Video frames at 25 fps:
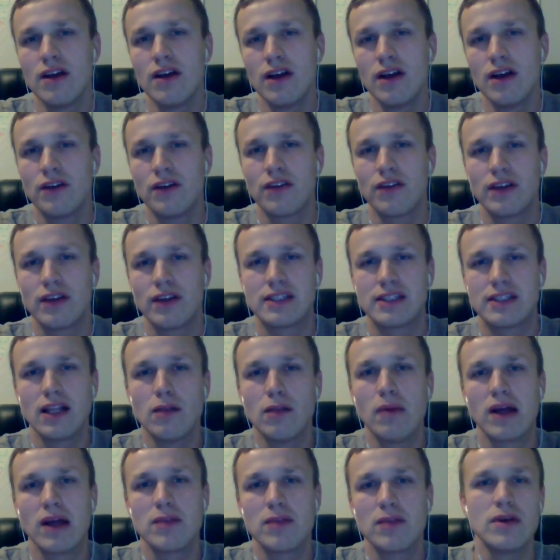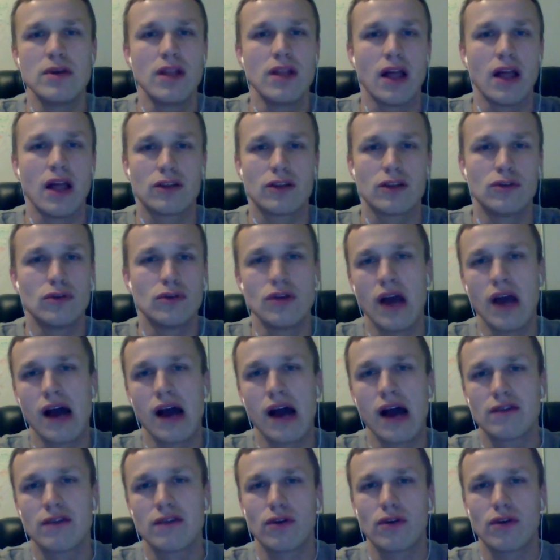And they still might be like too young.